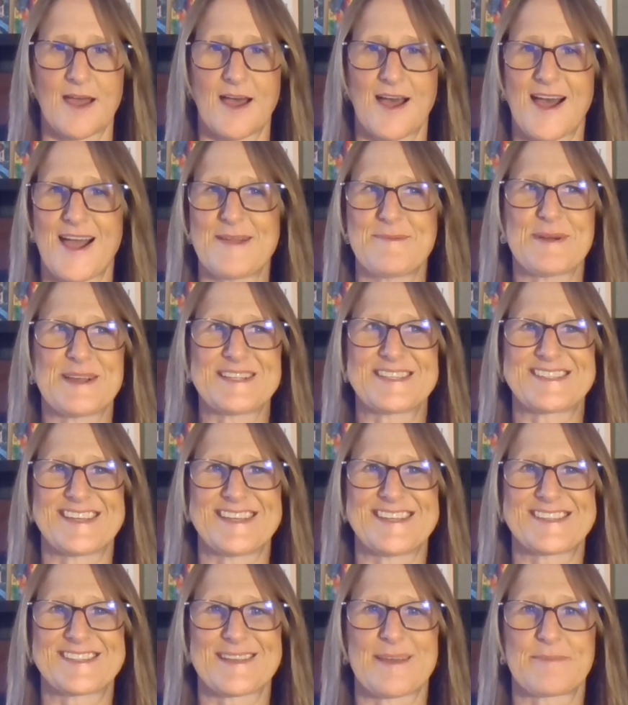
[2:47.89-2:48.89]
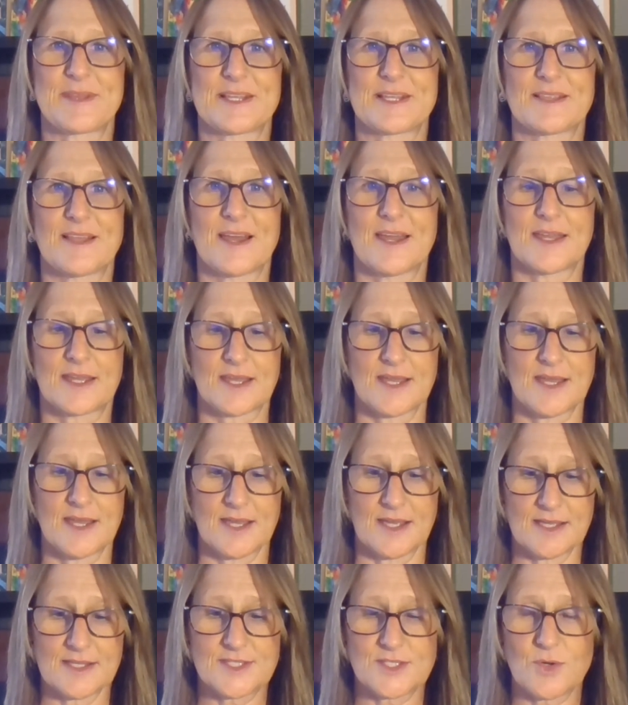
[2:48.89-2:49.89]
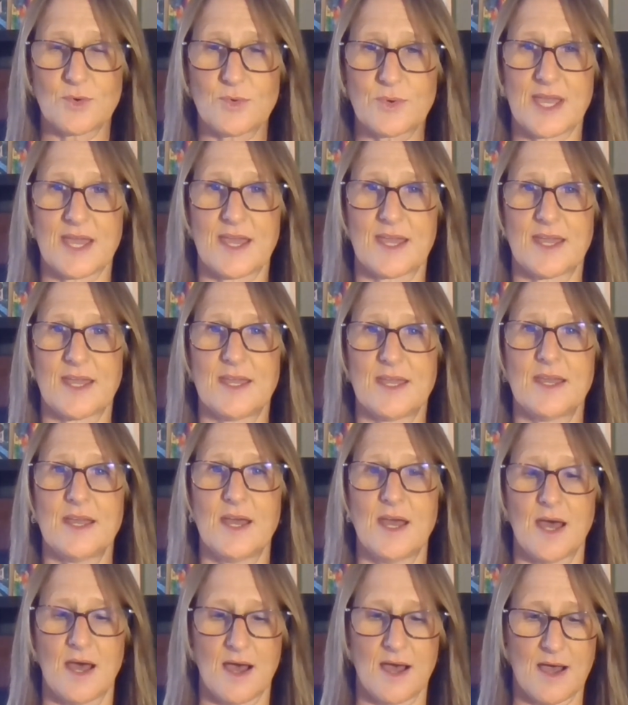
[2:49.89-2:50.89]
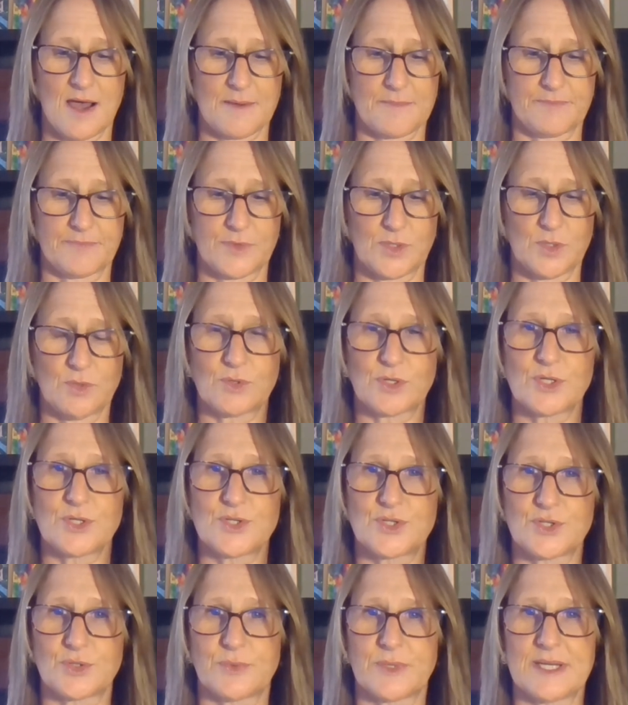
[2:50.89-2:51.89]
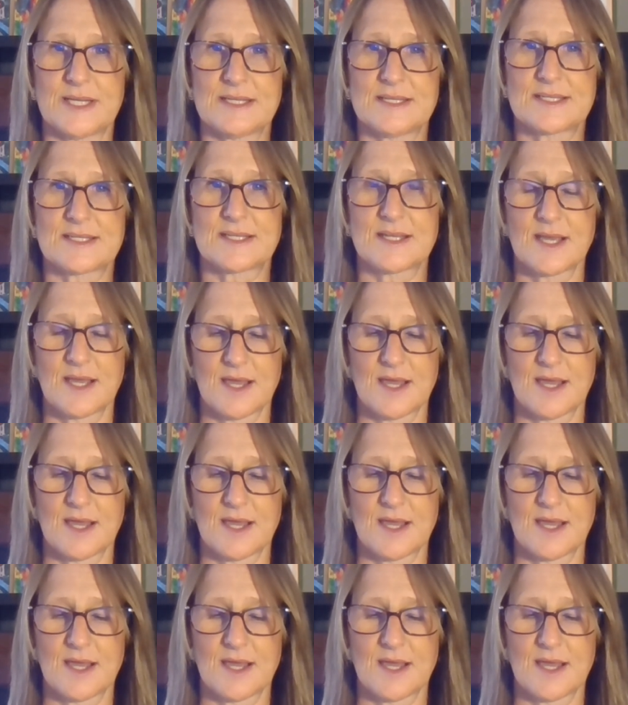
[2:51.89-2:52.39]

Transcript: I might say something like, it's okay, you can do it.